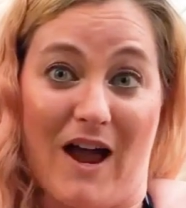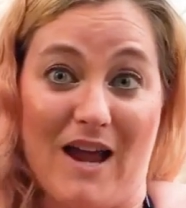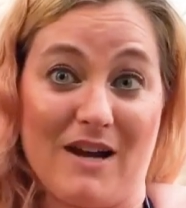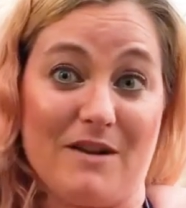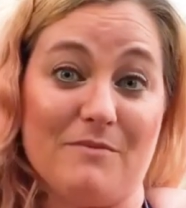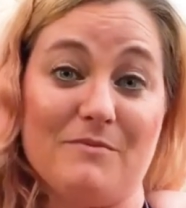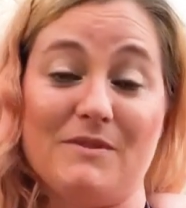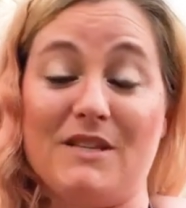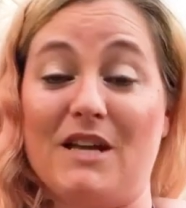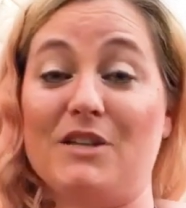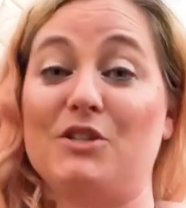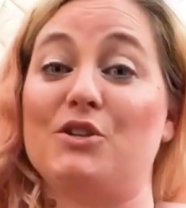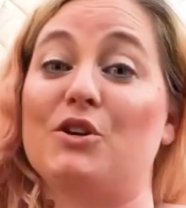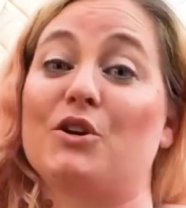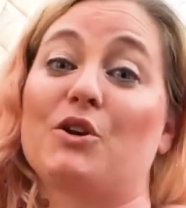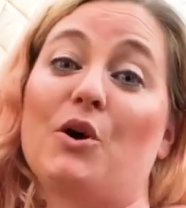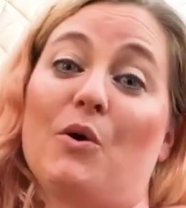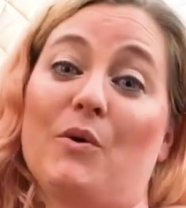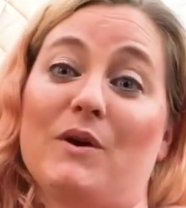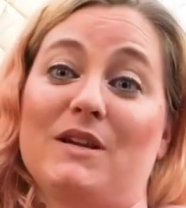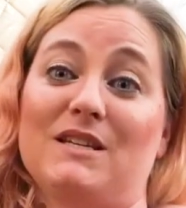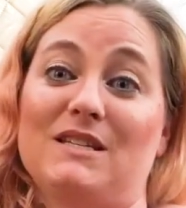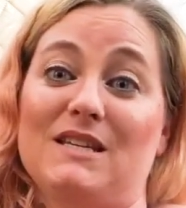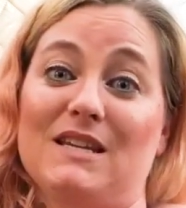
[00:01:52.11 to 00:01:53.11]
items that you're
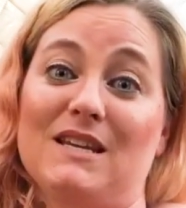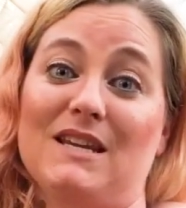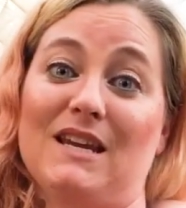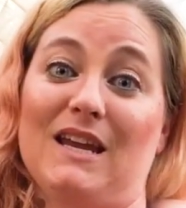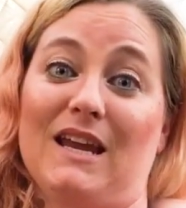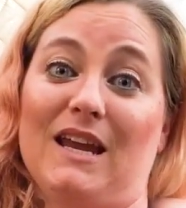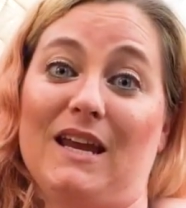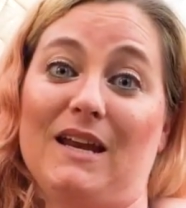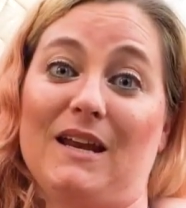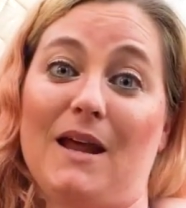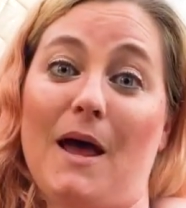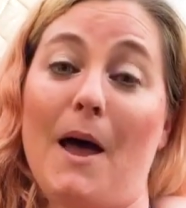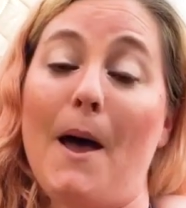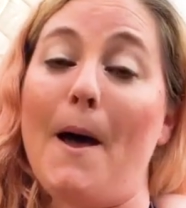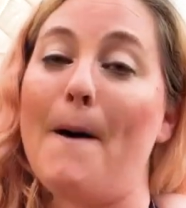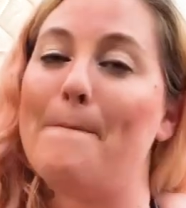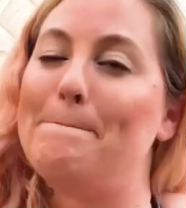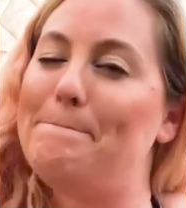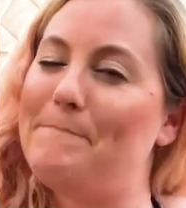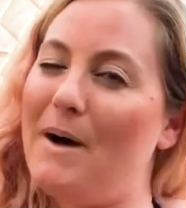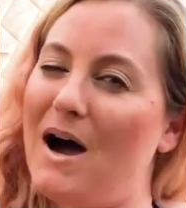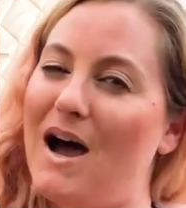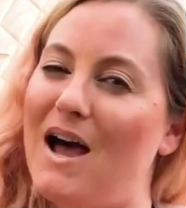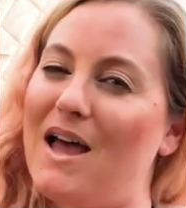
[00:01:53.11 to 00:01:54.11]
going to need.
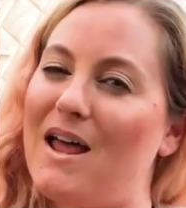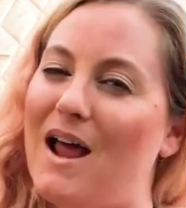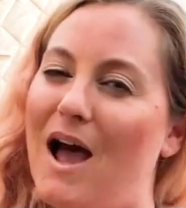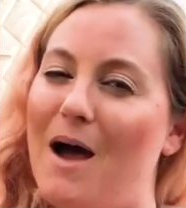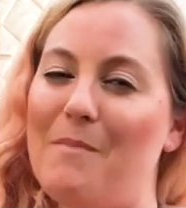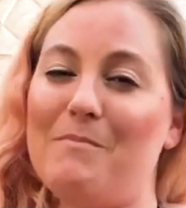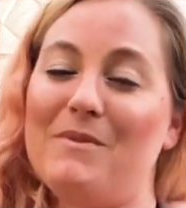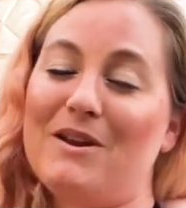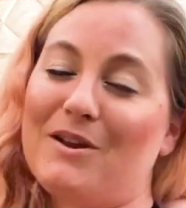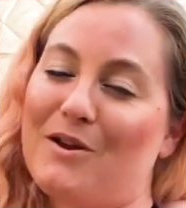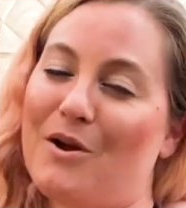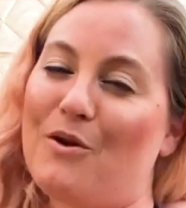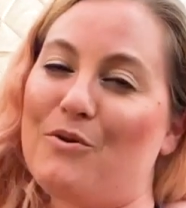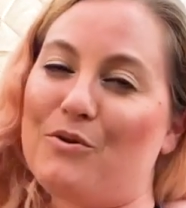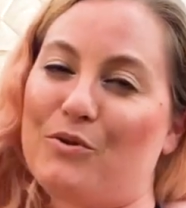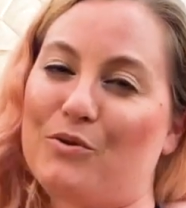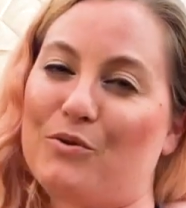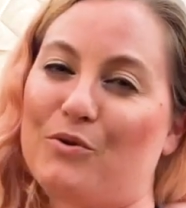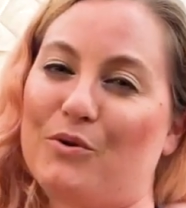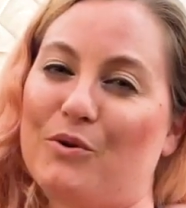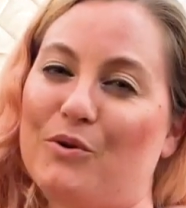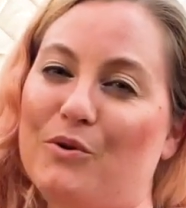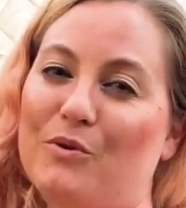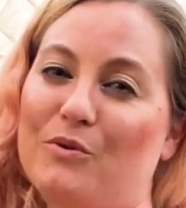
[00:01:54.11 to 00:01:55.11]
But I'm gonna go
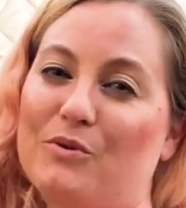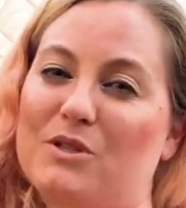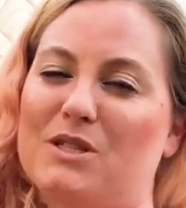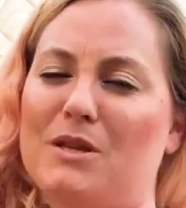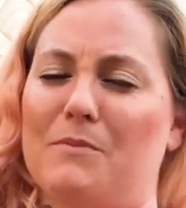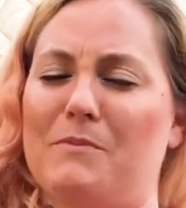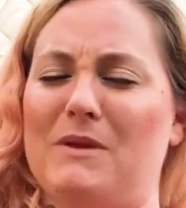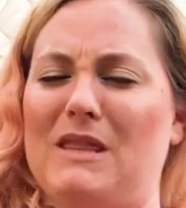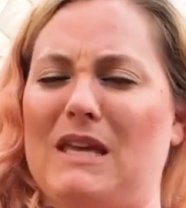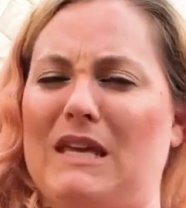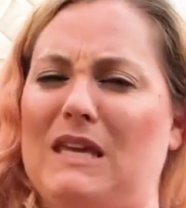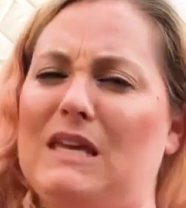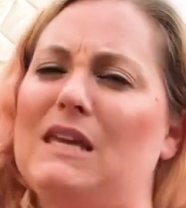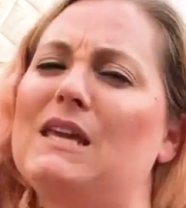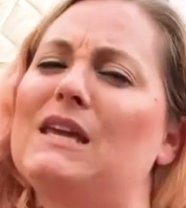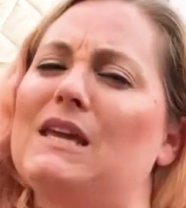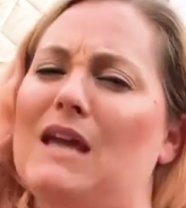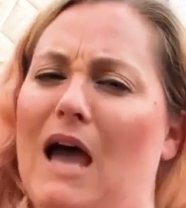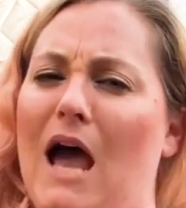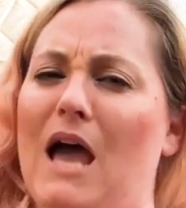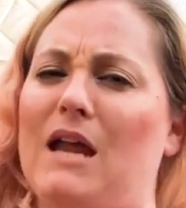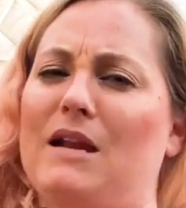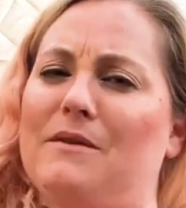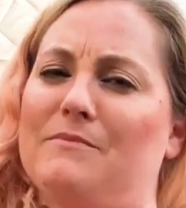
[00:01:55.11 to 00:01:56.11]
through some of the key
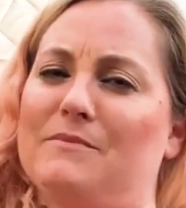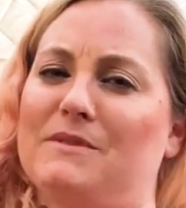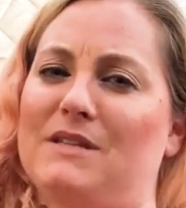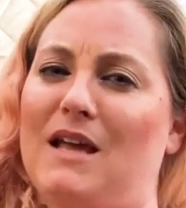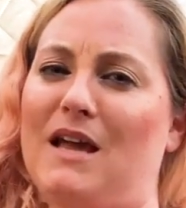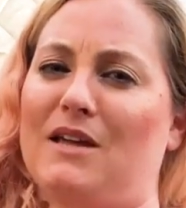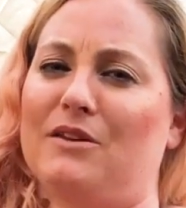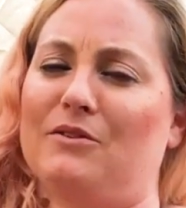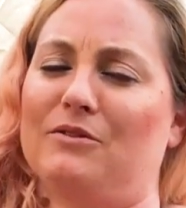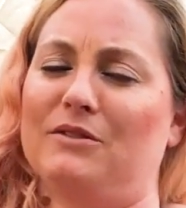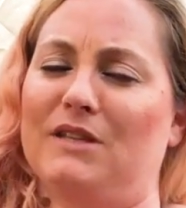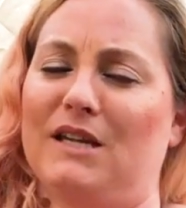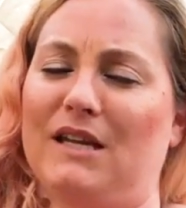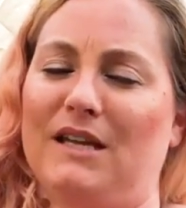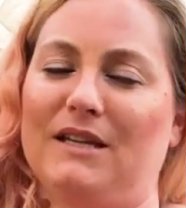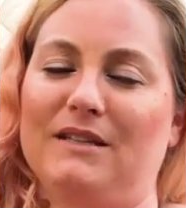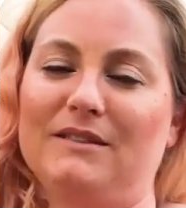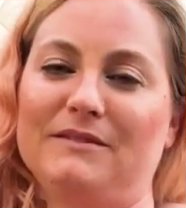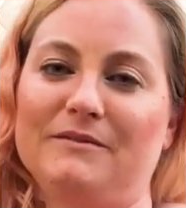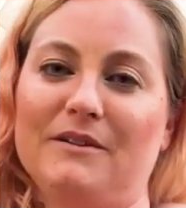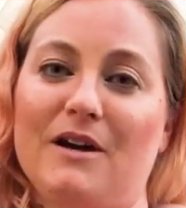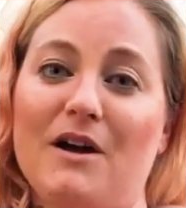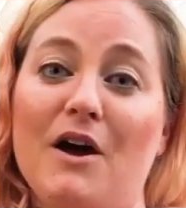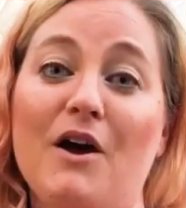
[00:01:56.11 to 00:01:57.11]
items that you'll need.
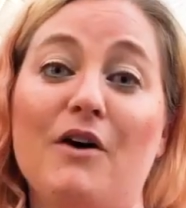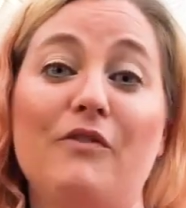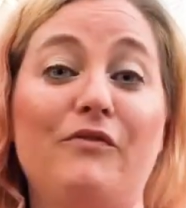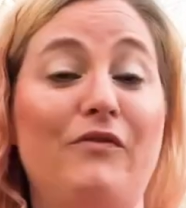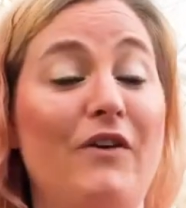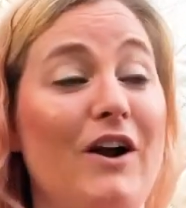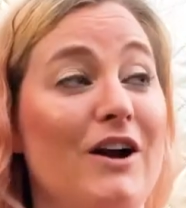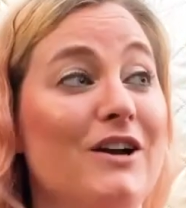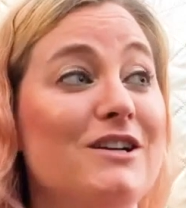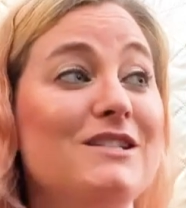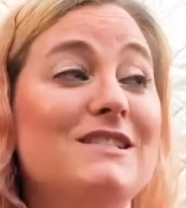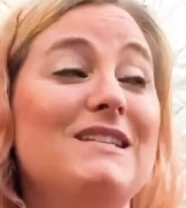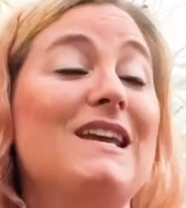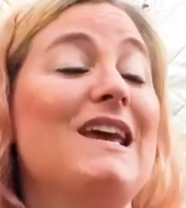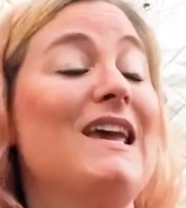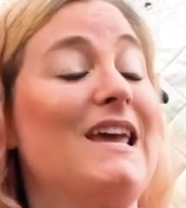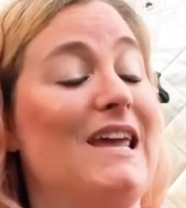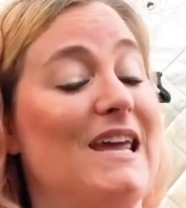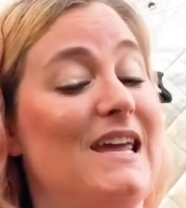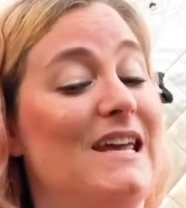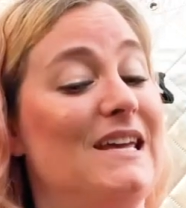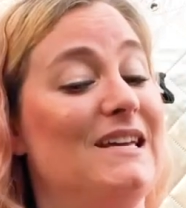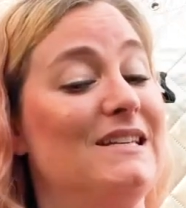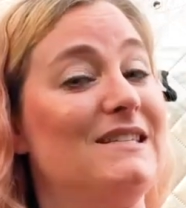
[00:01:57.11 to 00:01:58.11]
First
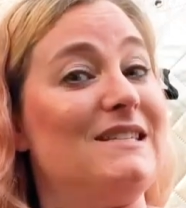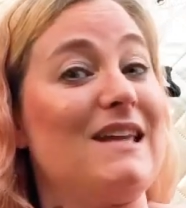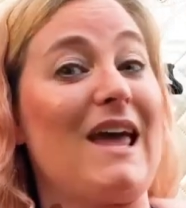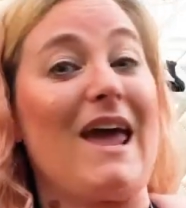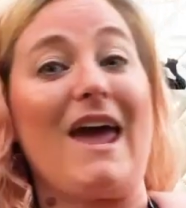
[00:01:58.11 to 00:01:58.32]
is